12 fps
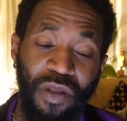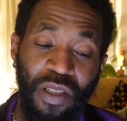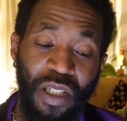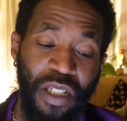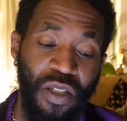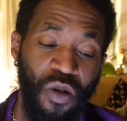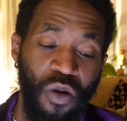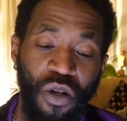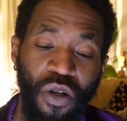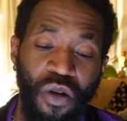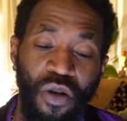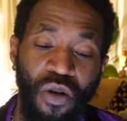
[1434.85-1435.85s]
the
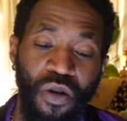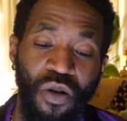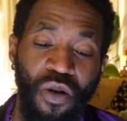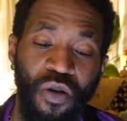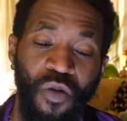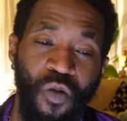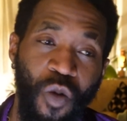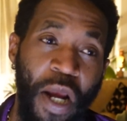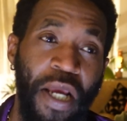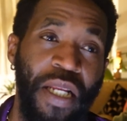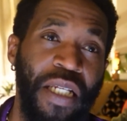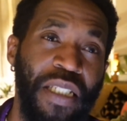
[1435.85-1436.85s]
historical
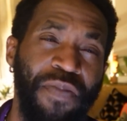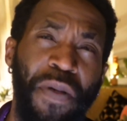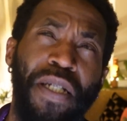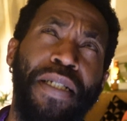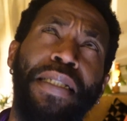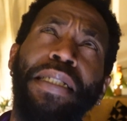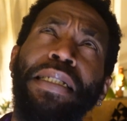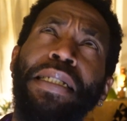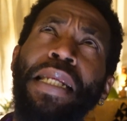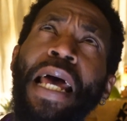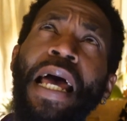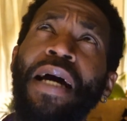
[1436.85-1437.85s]
weight, especially
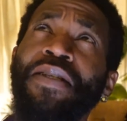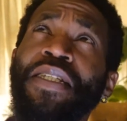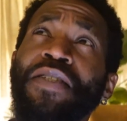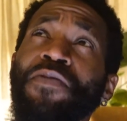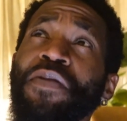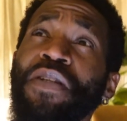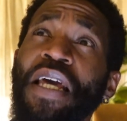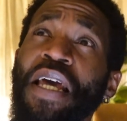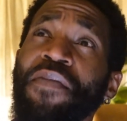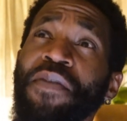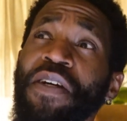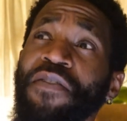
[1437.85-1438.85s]
now, since we
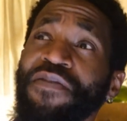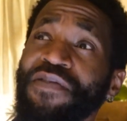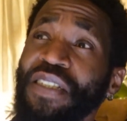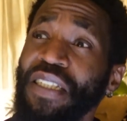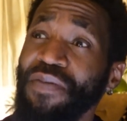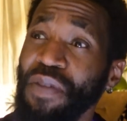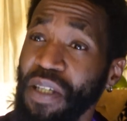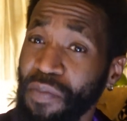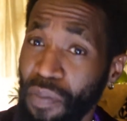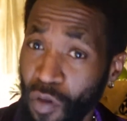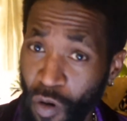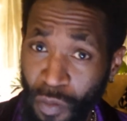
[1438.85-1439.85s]
damn near being
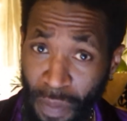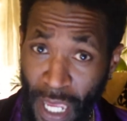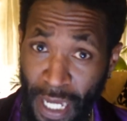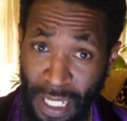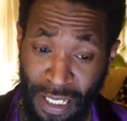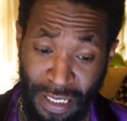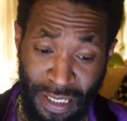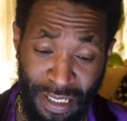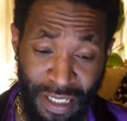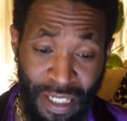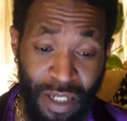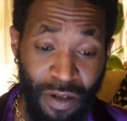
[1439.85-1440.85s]
pulled back into,